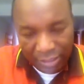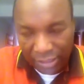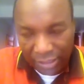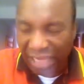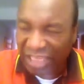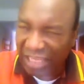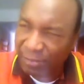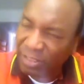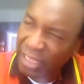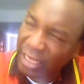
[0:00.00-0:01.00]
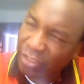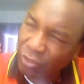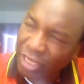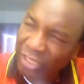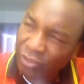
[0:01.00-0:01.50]
that has been taken
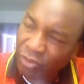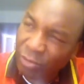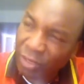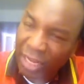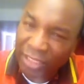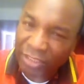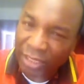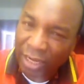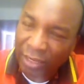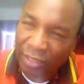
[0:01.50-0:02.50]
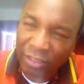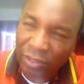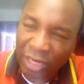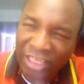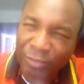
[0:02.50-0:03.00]
to the extreme in Nigeria. You
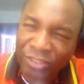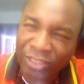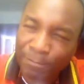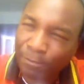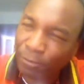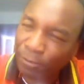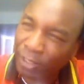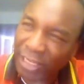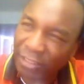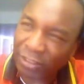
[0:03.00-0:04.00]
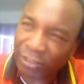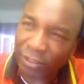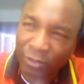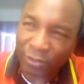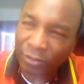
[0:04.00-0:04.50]
know, let's be simple. Let's, you
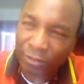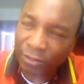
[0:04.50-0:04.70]
know,